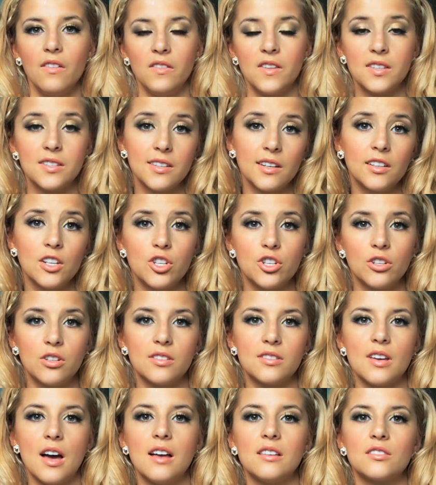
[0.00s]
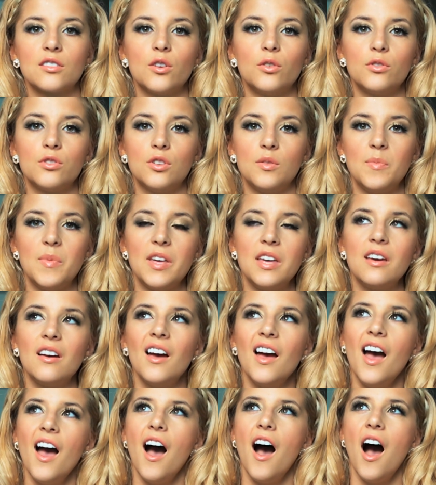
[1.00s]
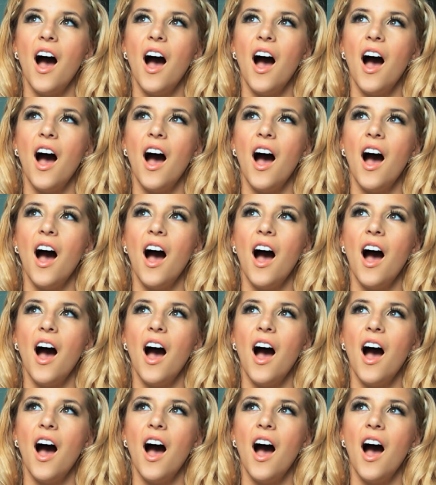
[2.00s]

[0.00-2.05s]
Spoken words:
the signature designs going to be